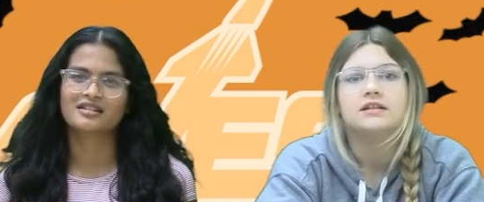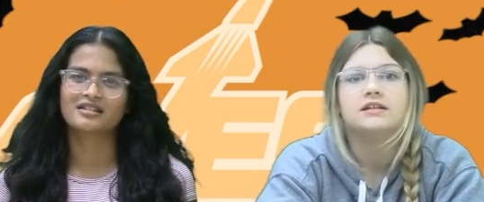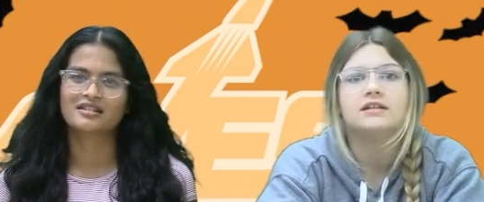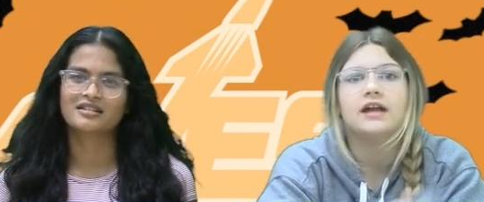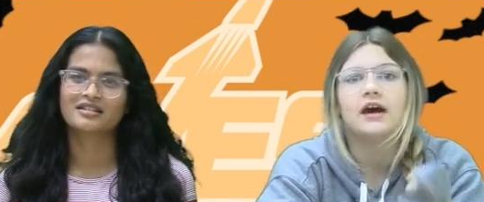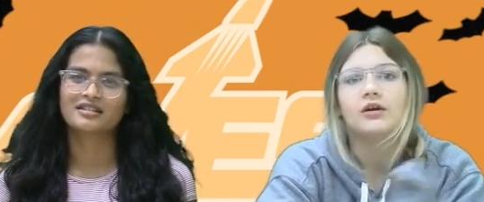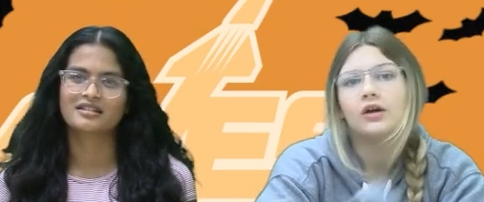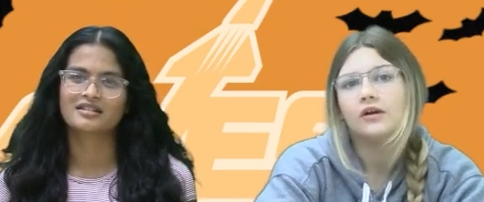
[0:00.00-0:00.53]

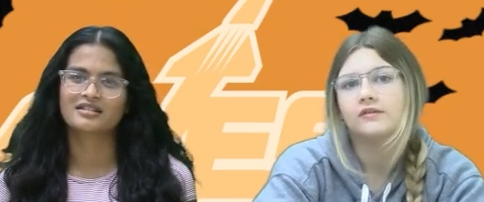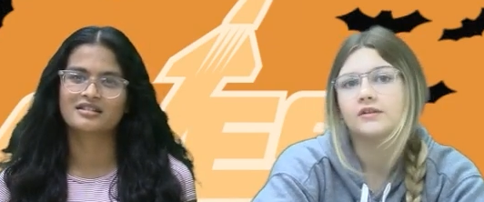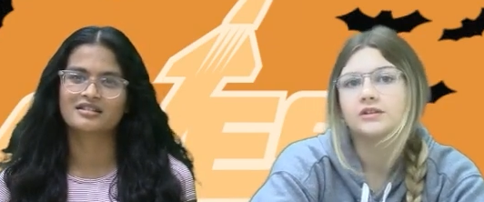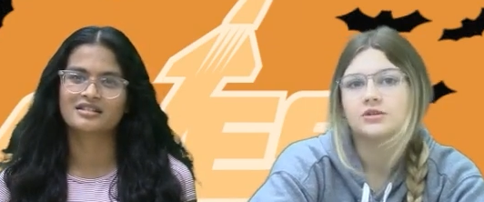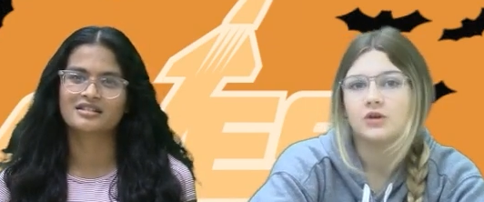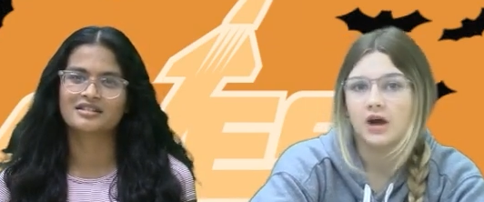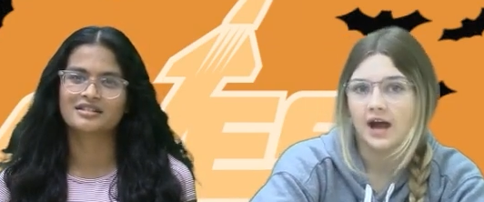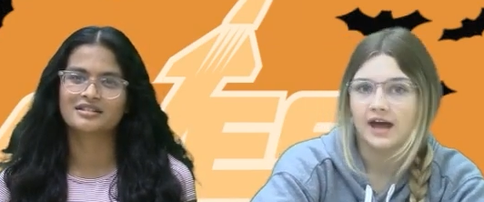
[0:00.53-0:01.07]
Speaker 1: Now over
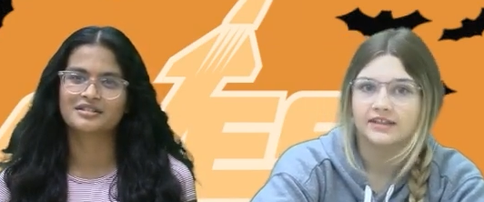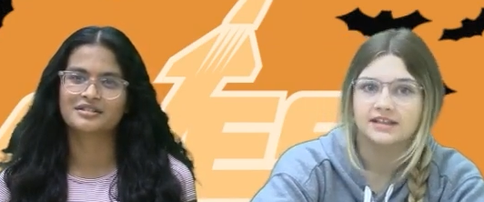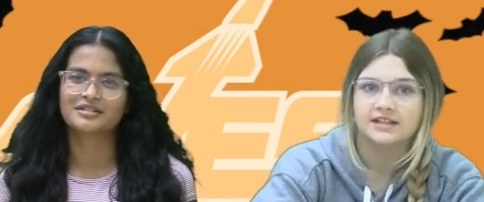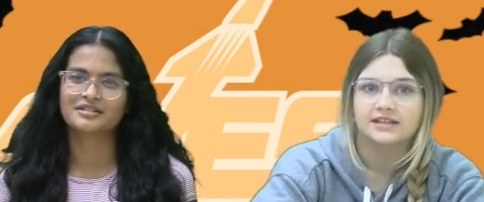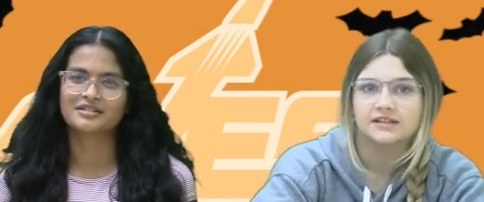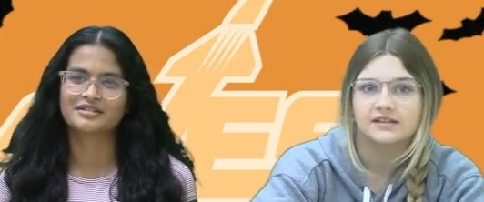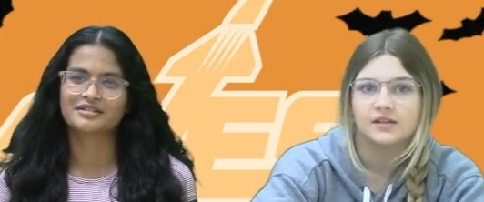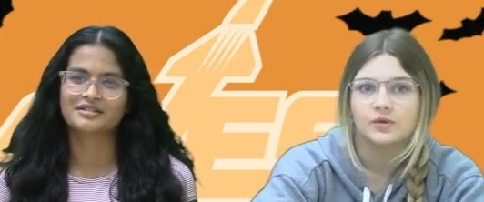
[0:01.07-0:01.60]
to our
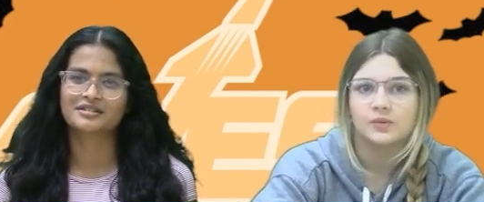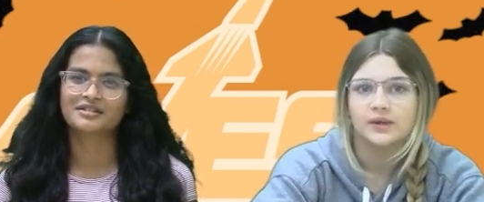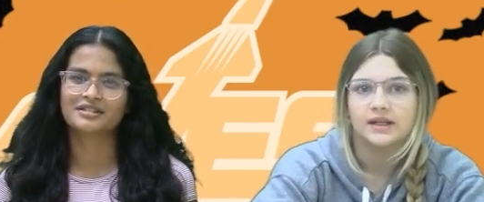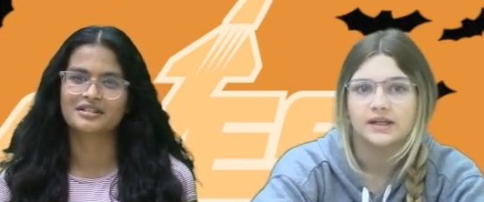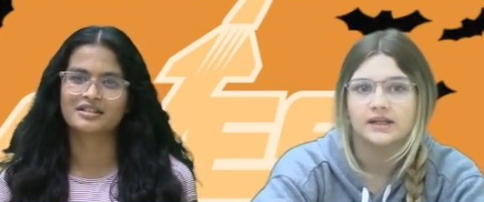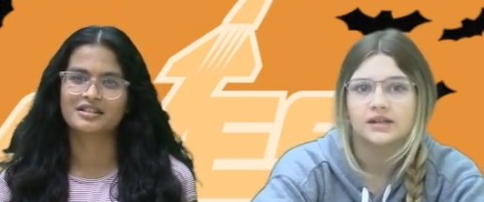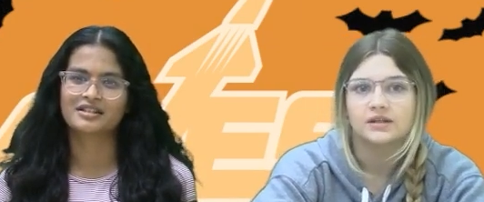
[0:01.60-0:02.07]
Athletes of the Week.